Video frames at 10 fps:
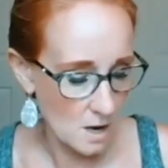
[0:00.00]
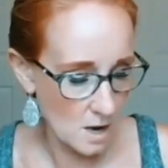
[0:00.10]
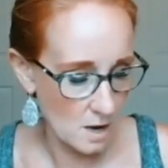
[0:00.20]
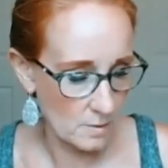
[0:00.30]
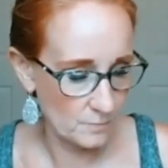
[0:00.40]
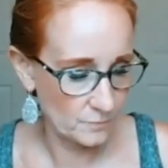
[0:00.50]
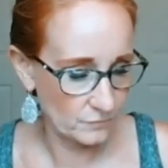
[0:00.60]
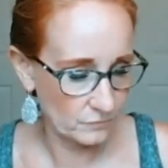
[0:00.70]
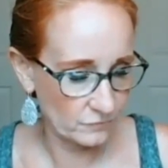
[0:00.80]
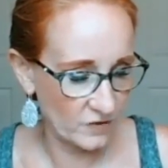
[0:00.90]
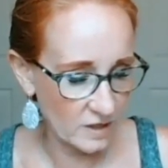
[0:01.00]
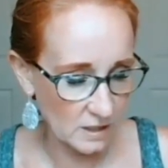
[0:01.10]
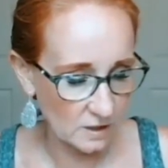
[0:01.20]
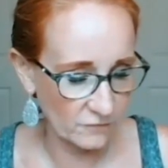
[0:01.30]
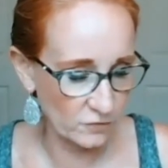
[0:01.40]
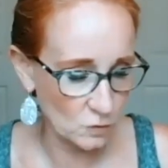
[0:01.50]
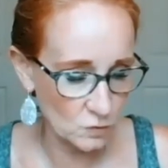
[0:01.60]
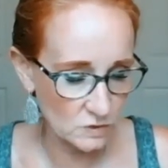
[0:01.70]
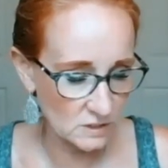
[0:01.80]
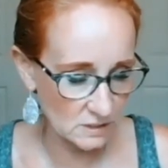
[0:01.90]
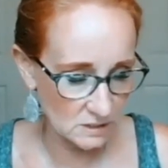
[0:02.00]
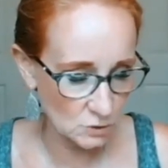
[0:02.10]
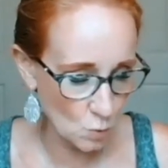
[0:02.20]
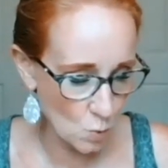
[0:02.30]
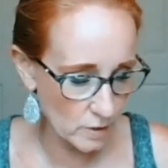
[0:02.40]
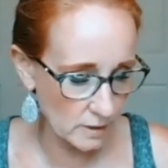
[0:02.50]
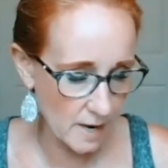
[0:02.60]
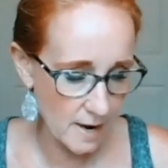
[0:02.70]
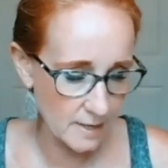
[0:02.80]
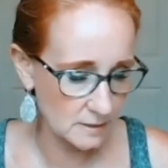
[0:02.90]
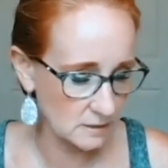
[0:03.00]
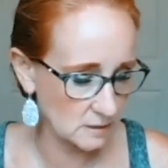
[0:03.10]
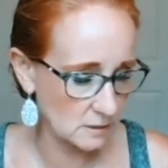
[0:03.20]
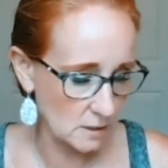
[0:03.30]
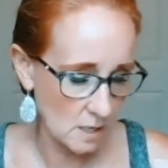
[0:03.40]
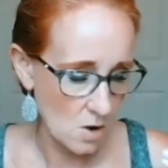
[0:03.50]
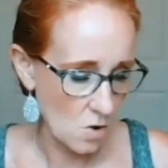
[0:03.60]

um, feeling confused and disorganized,